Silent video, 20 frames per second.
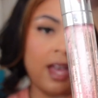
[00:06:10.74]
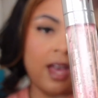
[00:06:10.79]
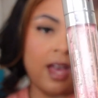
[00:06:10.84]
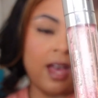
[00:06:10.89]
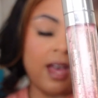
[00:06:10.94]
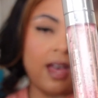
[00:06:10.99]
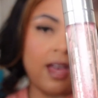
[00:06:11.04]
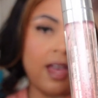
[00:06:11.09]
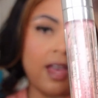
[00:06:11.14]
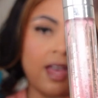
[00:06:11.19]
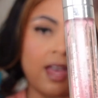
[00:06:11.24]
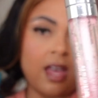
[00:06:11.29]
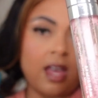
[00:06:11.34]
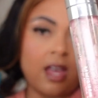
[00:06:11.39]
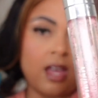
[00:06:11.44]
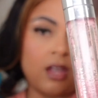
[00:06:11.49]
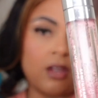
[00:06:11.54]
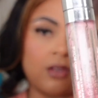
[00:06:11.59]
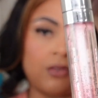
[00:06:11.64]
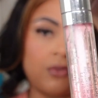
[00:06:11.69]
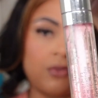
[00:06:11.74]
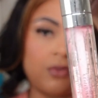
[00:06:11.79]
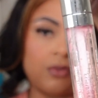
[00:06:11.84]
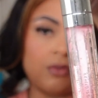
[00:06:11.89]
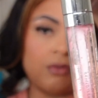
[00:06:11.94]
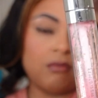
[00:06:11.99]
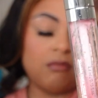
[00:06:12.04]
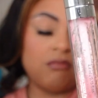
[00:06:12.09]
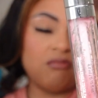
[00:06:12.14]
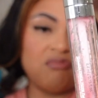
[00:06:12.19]
I have
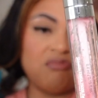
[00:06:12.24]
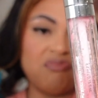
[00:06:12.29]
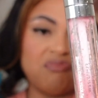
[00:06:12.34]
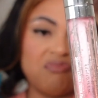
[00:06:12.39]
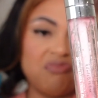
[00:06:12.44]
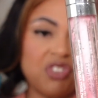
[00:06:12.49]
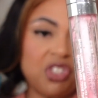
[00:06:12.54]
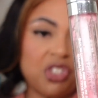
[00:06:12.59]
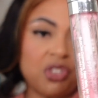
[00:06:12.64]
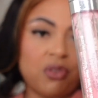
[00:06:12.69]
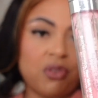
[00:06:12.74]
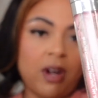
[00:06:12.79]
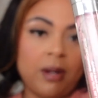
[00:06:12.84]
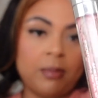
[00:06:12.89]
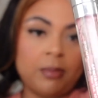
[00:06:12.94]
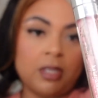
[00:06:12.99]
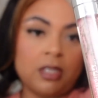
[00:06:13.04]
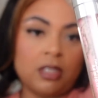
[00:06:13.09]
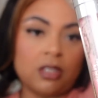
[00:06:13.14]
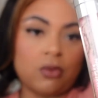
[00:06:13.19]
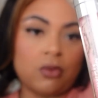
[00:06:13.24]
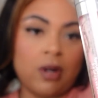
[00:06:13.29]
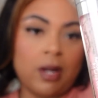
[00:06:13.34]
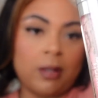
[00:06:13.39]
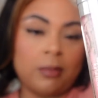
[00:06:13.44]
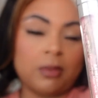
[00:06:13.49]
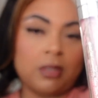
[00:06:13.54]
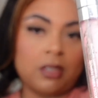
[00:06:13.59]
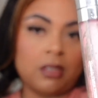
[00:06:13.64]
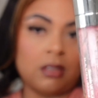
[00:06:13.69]
scraped and
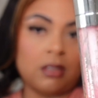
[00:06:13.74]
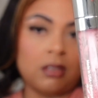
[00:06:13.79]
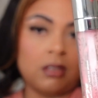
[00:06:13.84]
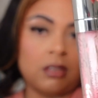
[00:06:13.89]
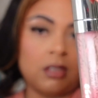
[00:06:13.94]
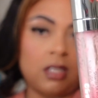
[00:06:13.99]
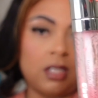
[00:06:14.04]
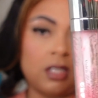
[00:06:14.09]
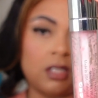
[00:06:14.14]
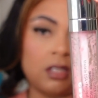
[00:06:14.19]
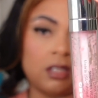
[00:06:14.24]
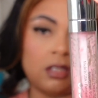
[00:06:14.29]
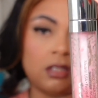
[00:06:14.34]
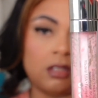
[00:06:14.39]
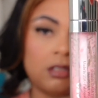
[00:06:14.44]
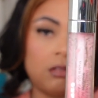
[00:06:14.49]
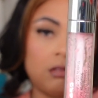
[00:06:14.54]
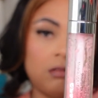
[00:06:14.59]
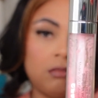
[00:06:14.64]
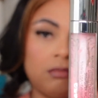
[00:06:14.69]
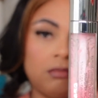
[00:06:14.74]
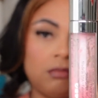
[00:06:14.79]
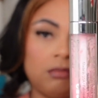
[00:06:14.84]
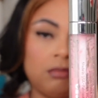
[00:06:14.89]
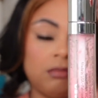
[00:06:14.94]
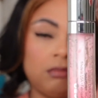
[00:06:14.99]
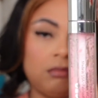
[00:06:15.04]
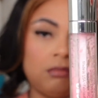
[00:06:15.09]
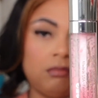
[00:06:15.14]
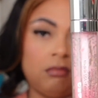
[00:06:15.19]
scraped till there's
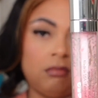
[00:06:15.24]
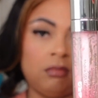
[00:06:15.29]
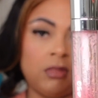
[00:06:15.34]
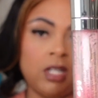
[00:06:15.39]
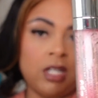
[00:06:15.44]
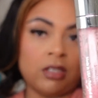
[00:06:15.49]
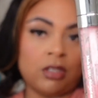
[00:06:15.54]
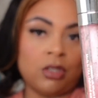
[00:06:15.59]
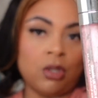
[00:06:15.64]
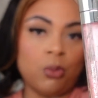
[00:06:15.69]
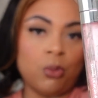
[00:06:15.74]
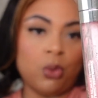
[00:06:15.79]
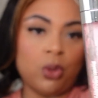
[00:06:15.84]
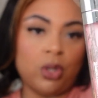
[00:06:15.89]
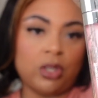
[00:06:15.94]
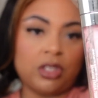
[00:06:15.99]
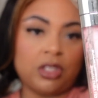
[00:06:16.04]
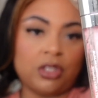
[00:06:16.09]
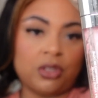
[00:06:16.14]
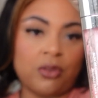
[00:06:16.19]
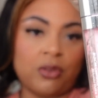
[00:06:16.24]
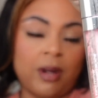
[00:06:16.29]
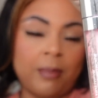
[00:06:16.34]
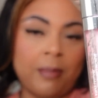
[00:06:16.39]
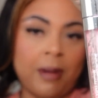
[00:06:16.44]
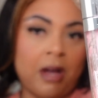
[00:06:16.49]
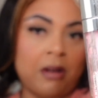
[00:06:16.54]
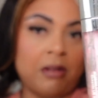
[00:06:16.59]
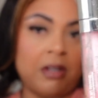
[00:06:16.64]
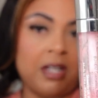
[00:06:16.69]
no more to
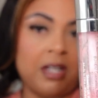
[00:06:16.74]
scrape out,